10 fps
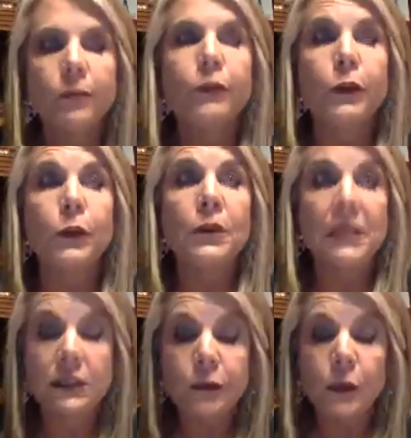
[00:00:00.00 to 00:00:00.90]
Food
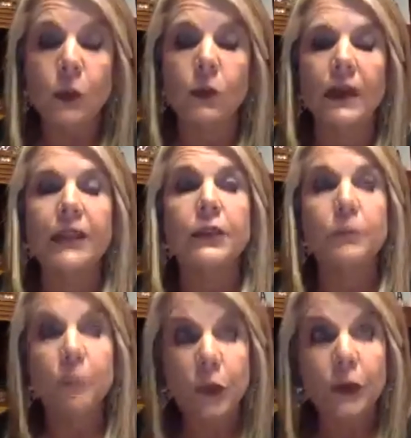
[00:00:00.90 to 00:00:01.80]
is fuel, and
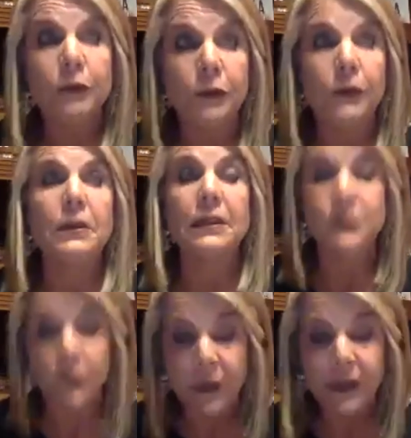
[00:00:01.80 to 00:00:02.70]
good food is
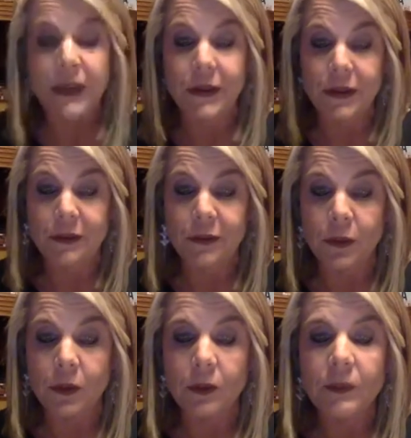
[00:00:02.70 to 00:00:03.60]
really good
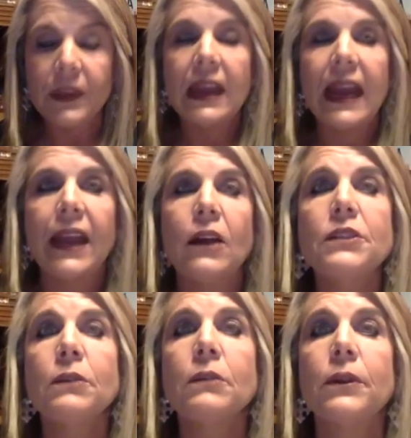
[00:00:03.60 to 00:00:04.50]
fuel. I
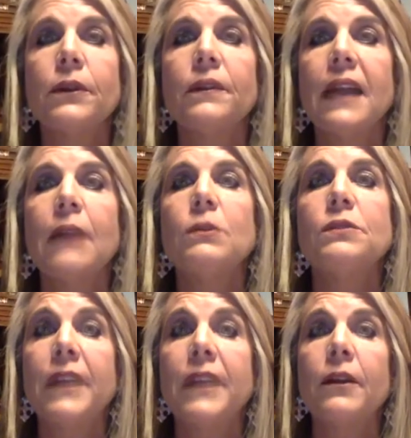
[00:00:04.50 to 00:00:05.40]
also learned that I was
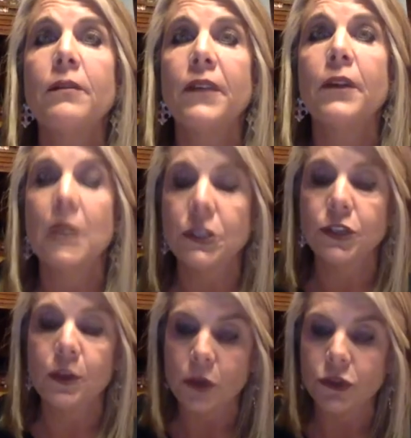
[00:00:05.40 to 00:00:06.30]
very, very much an
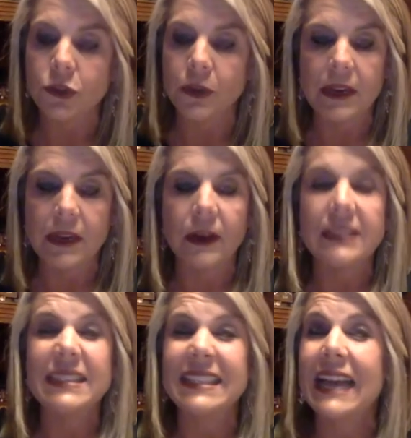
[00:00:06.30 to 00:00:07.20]
emotional eater. I
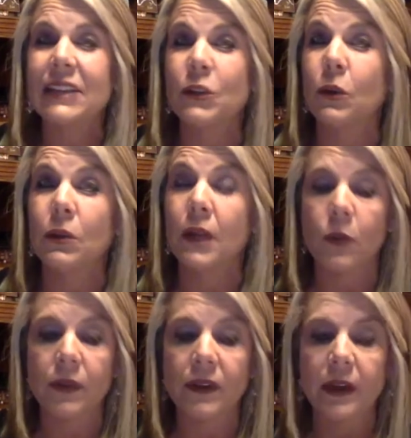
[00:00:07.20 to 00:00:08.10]
snacked a whole lot
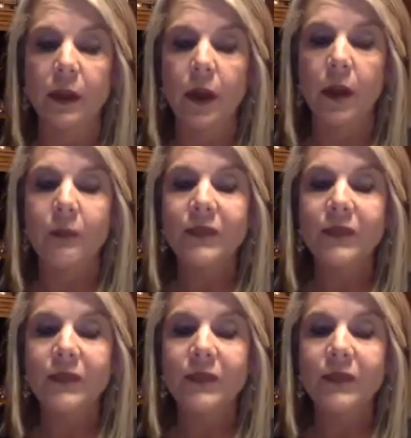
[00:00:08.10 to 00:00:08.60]
more than I thought.